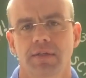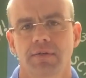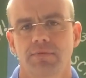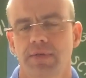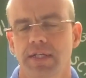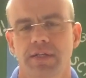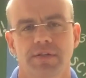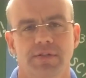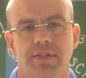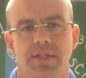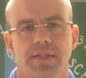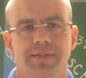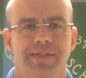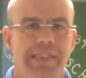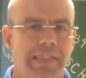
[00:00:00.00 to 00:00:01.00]
readers.
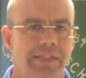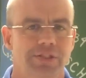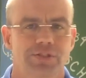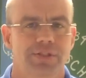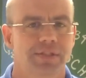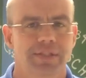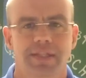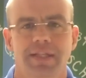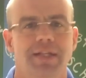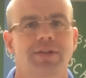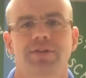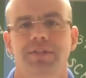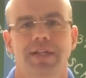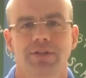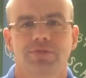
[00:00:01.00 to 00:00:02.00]
And there's
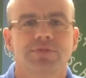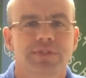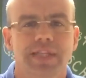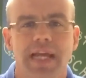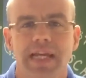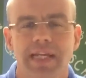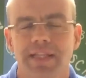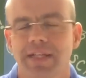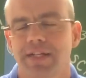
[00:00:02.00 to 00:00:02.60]
that old saying,